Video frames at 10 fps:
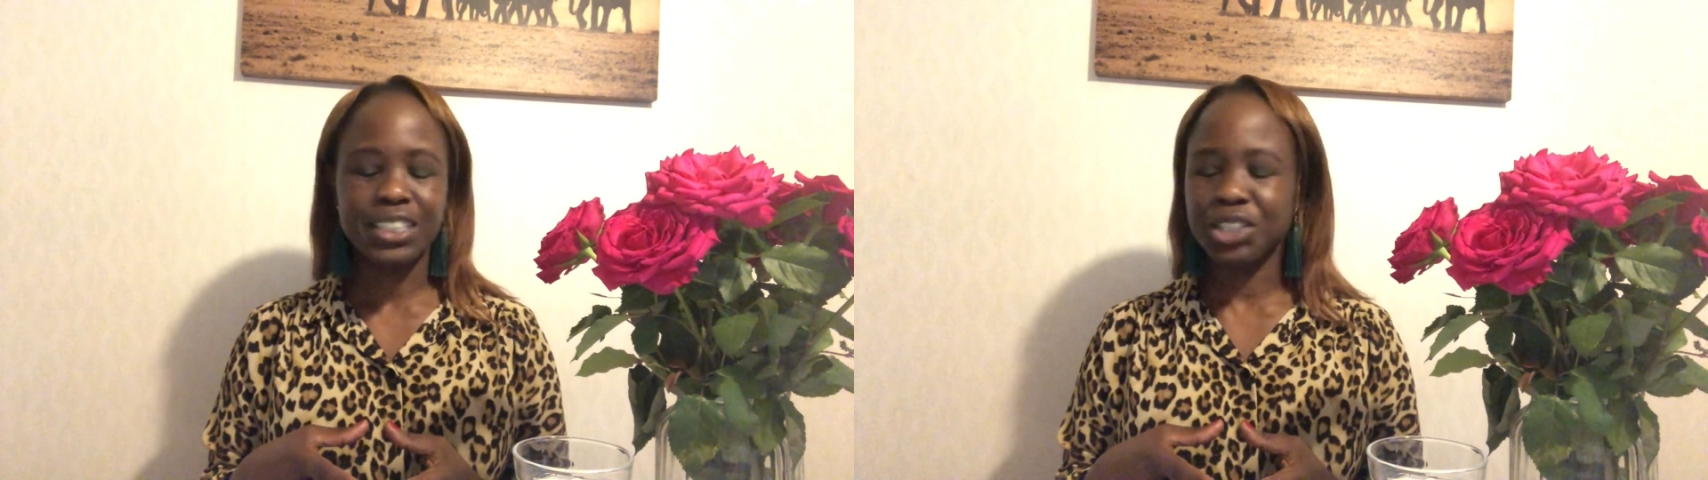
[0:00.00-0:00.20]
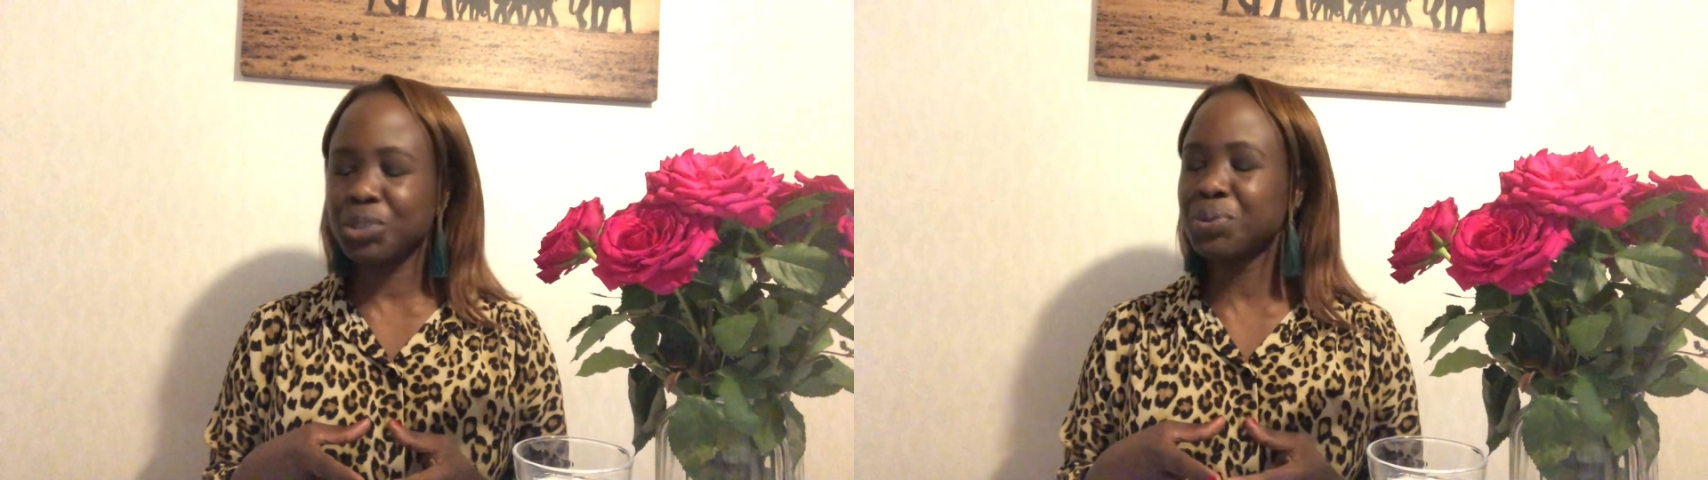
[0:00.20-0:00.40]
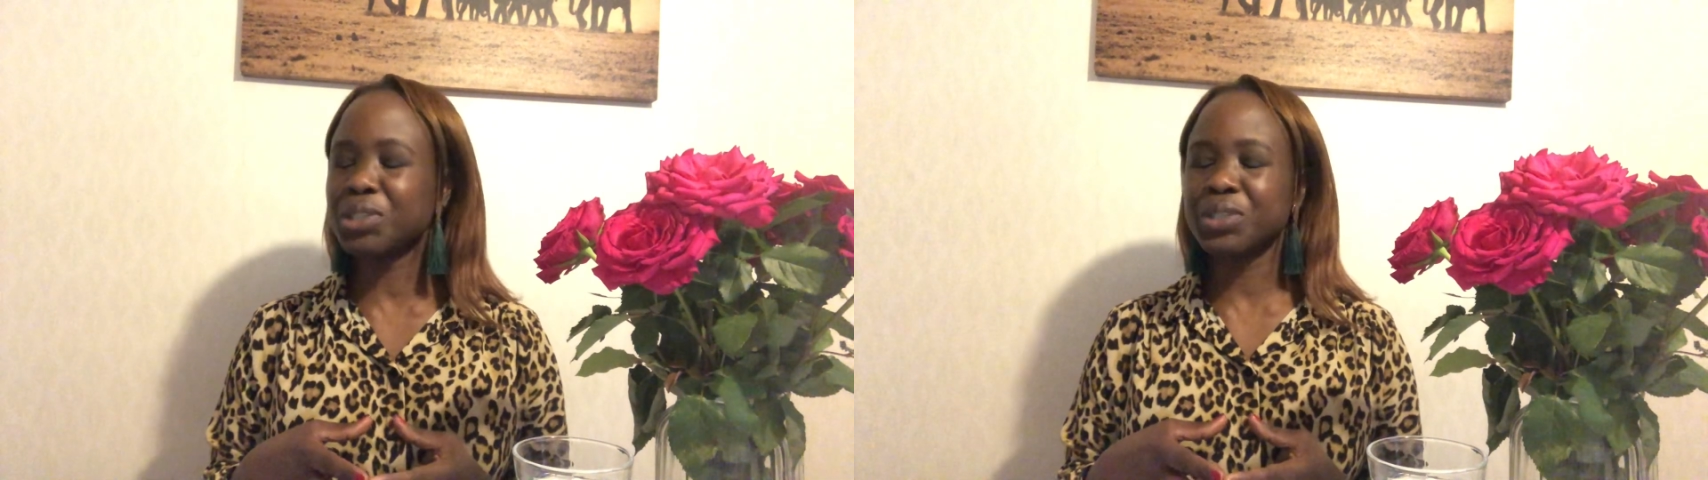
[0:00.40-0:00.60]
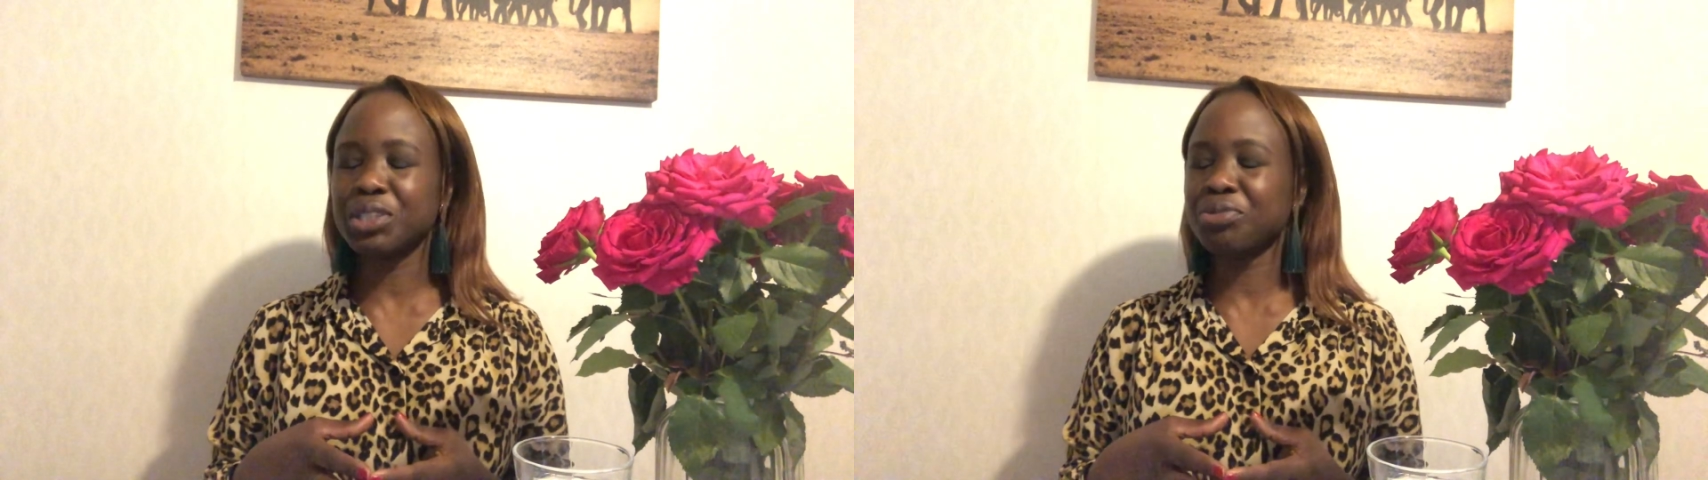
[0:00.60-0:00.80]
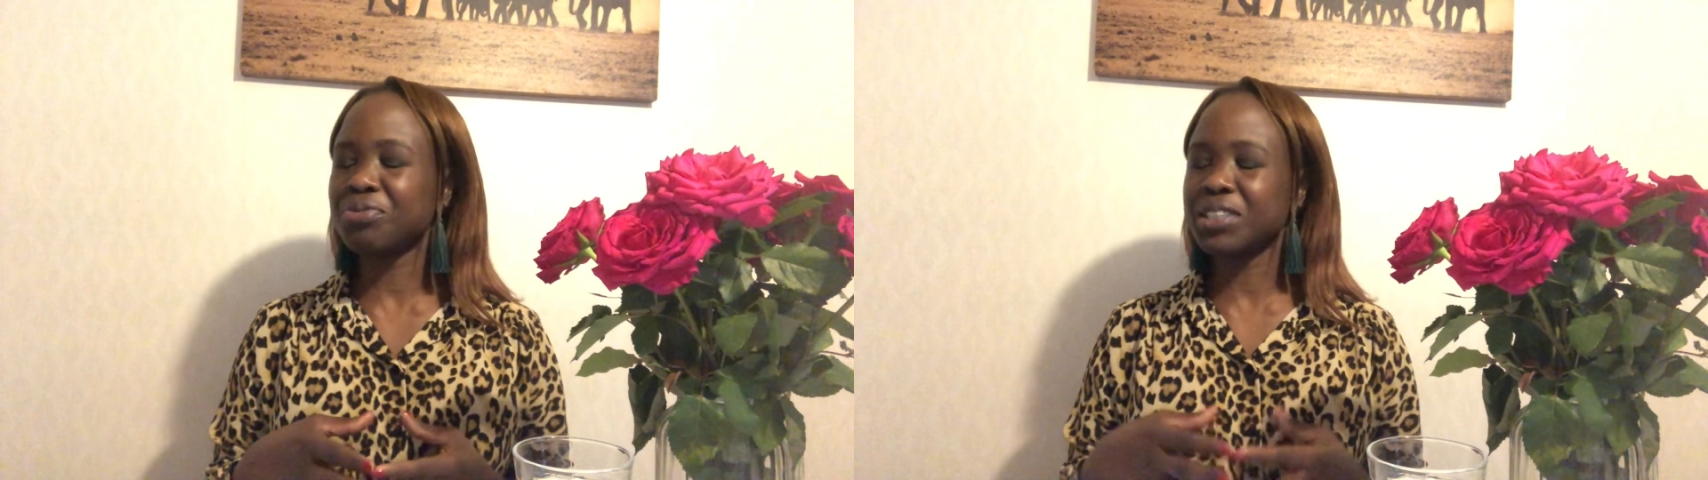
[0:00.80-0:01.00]
You are going
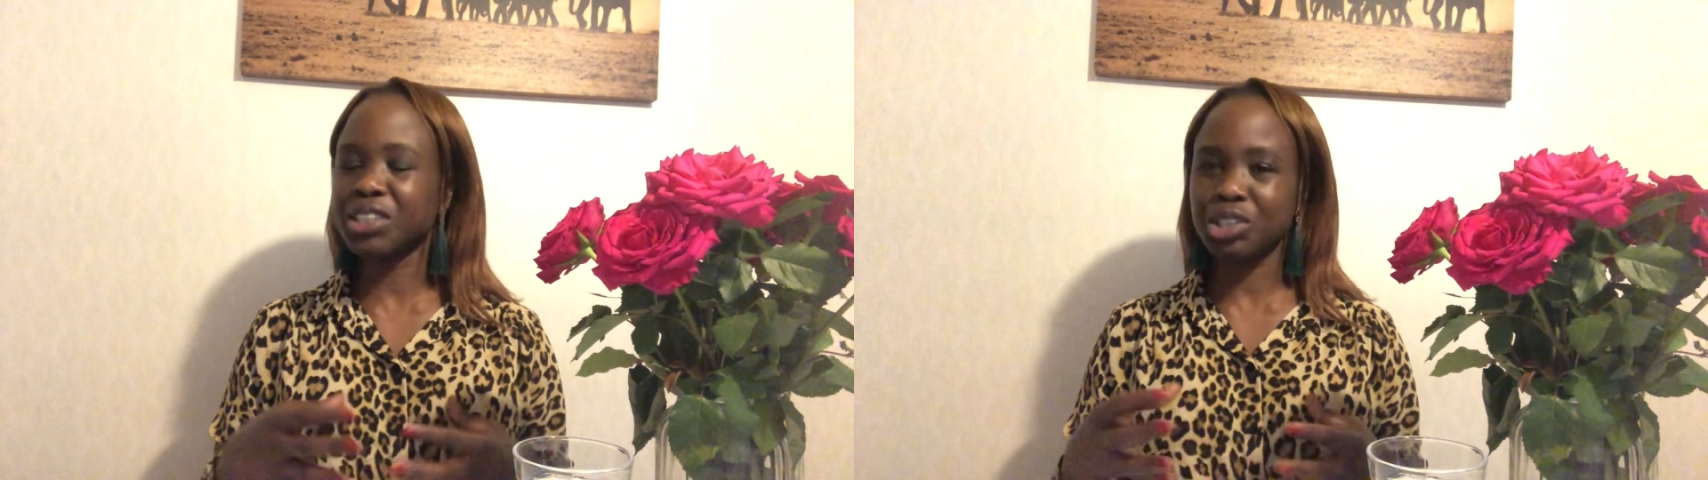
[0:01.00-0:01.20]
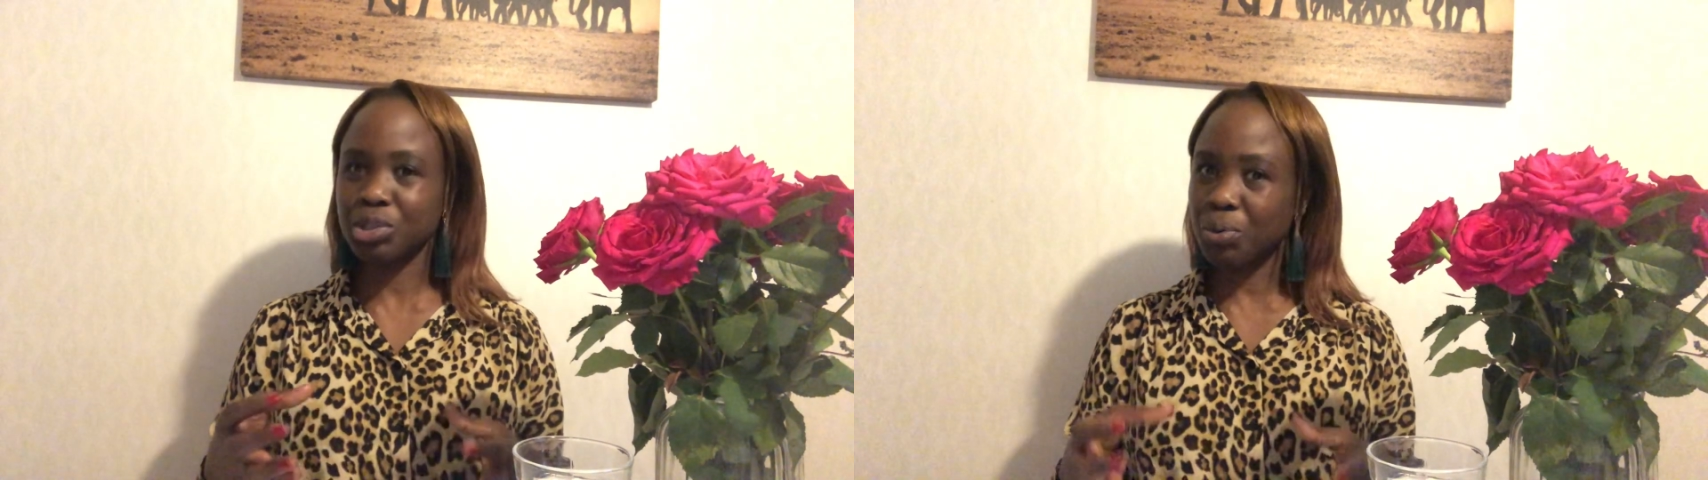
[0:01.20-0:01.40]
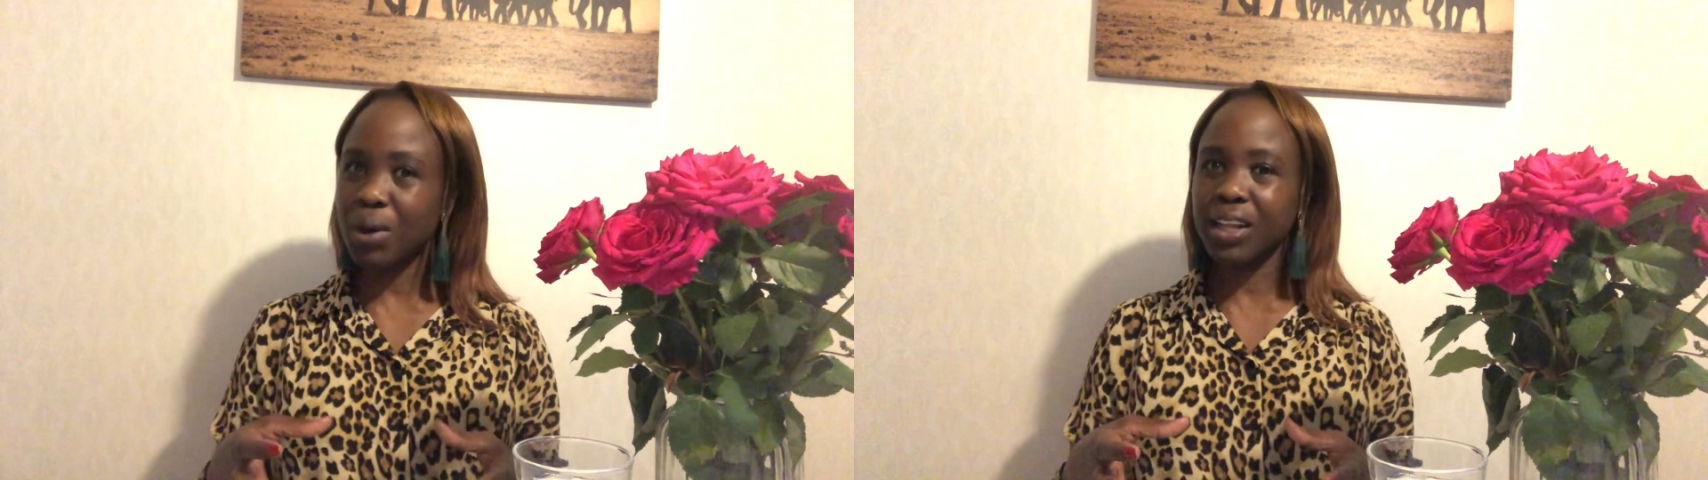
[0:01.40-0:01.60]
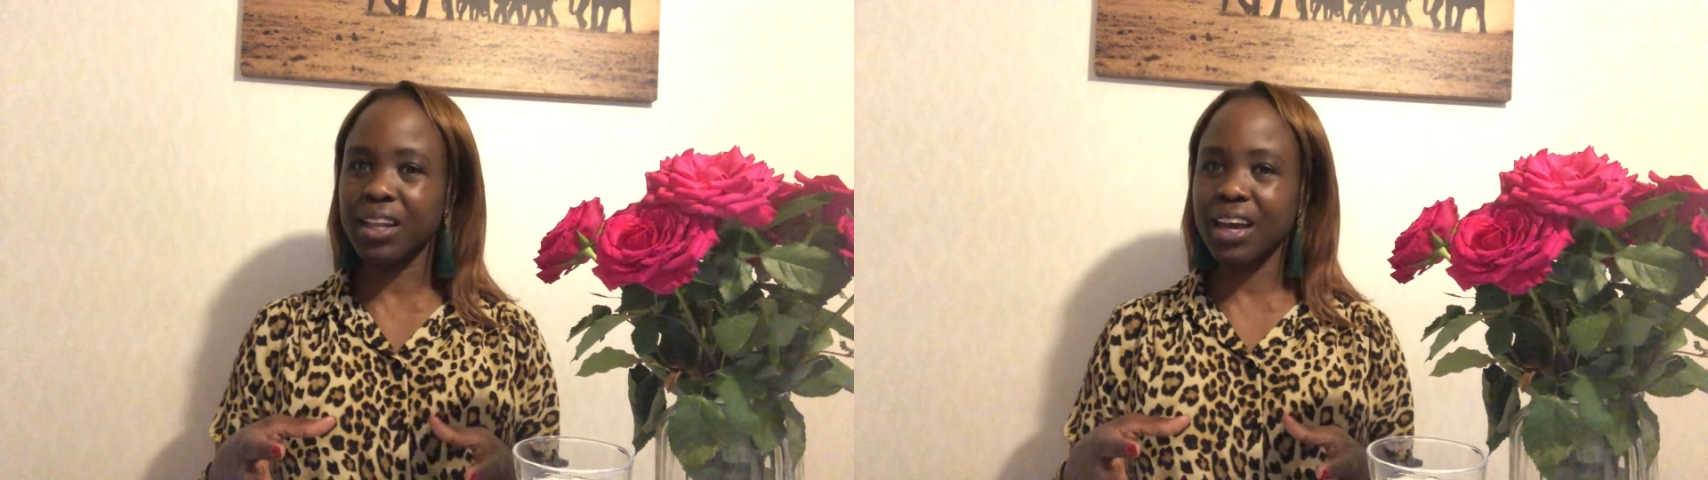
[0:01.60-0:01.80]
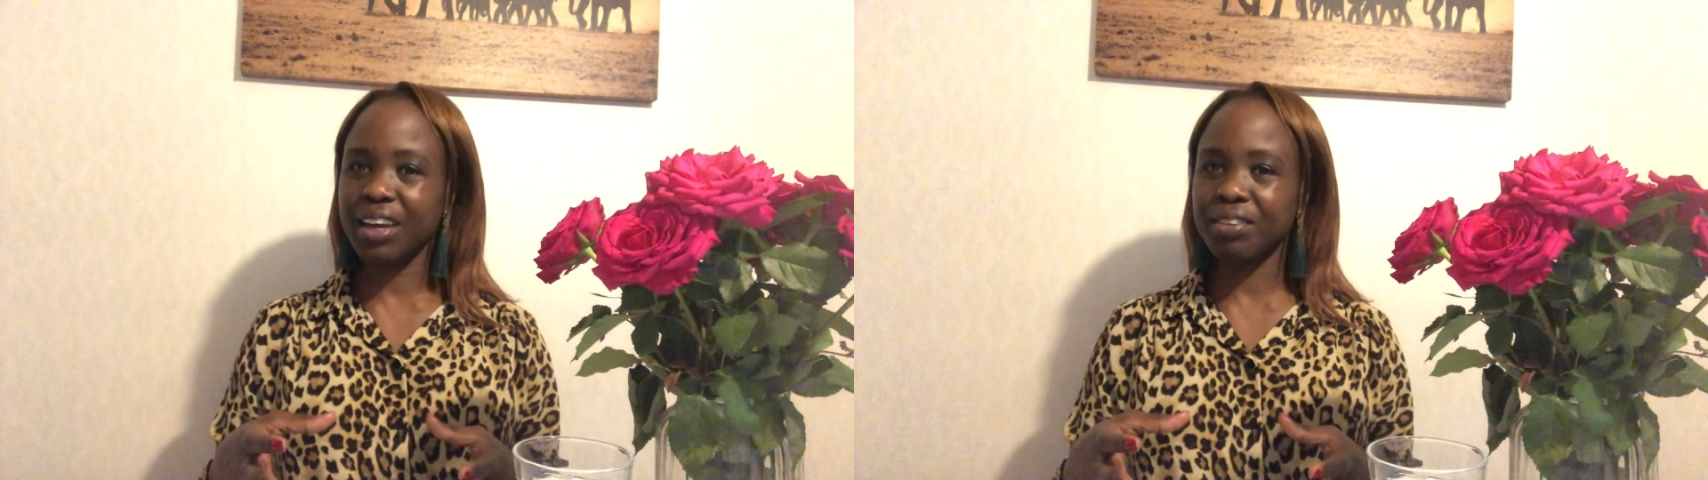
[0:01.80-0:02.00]
to feel so
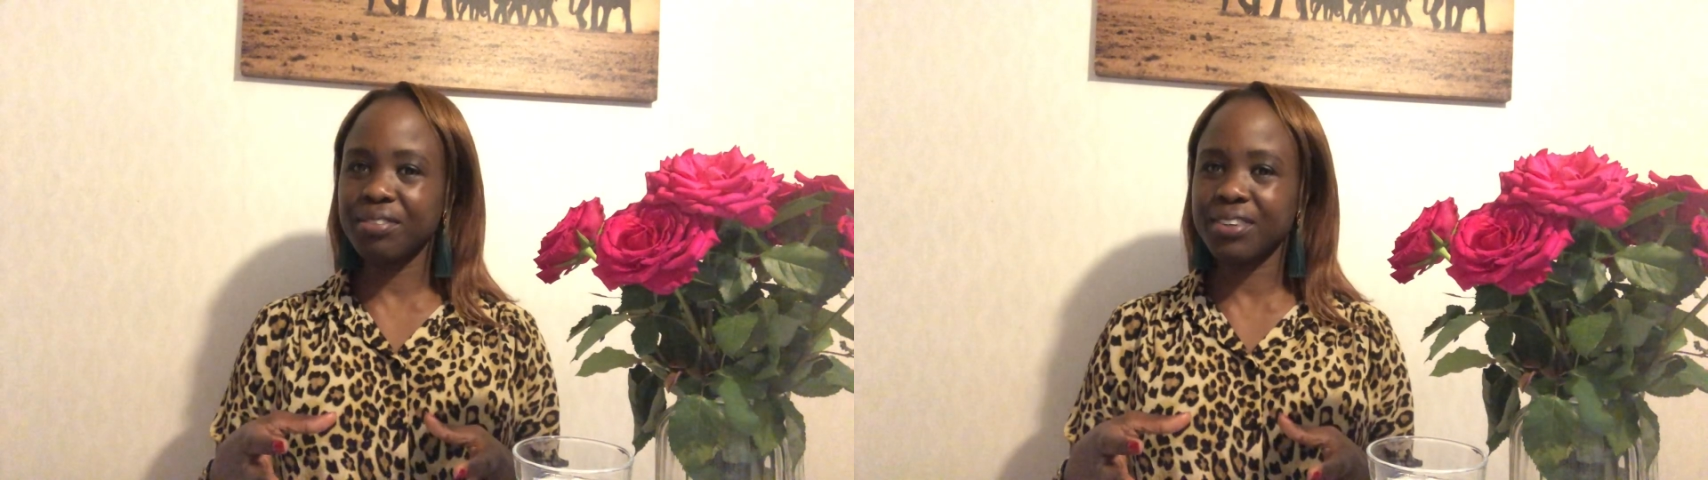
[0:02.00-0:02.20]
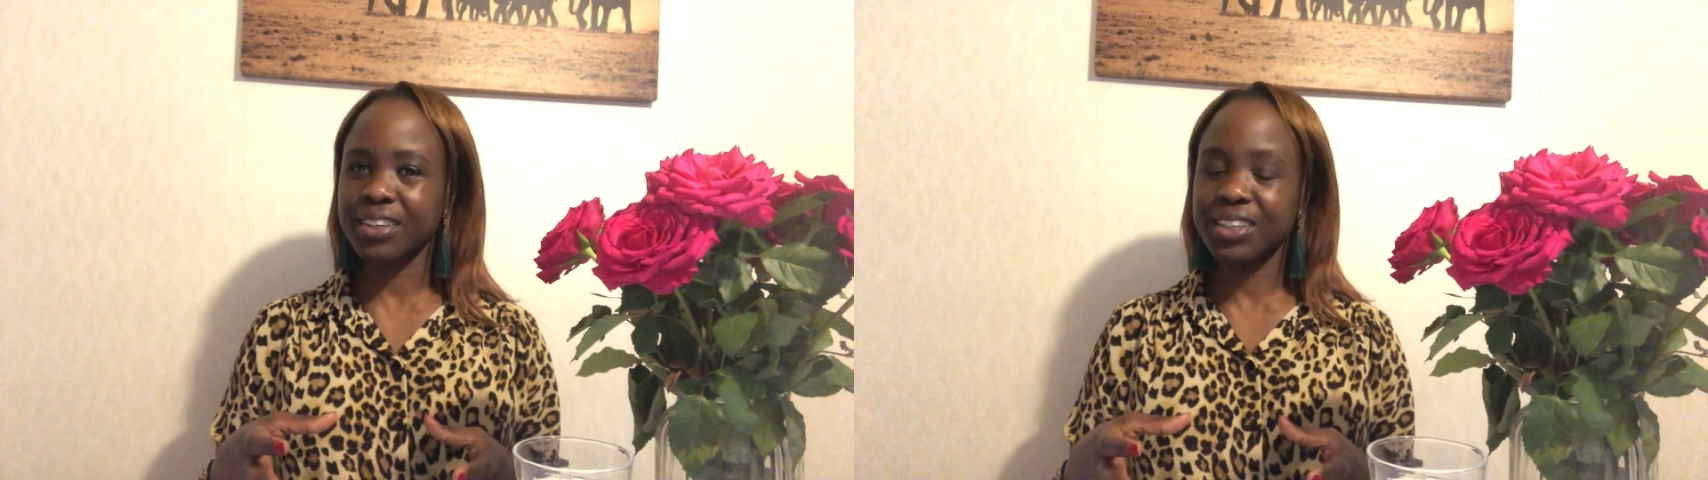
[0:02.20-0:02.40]
alive.